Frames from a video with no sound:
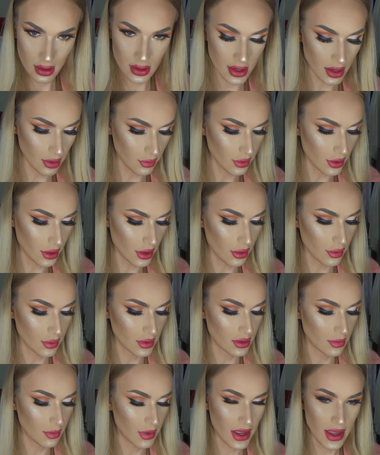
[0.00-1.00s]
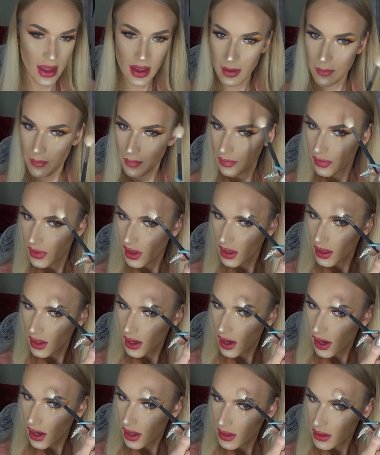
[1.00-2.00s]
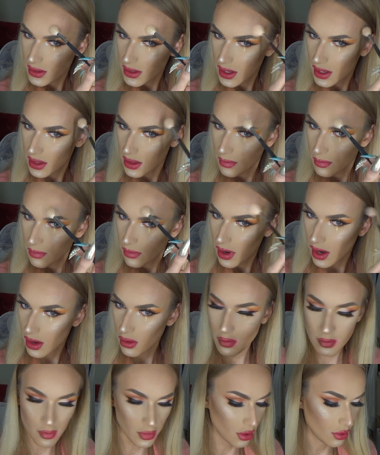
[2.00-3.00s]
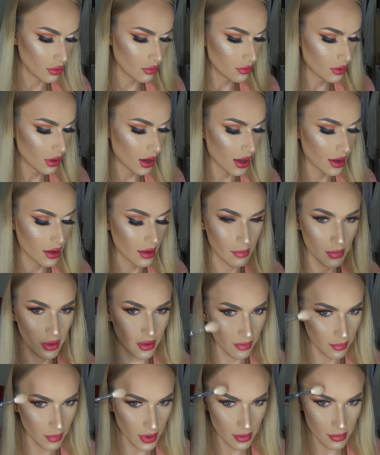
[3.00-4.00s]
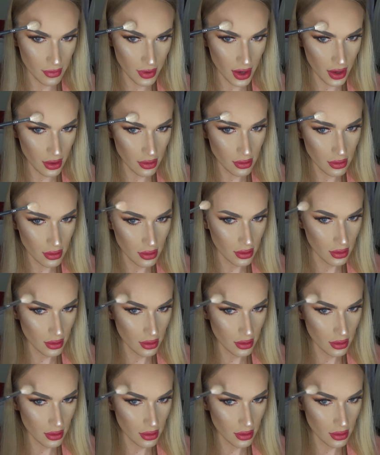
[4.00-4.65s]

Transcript: Down the nose a bit, and then I like to hit the brow bone, like above my brow.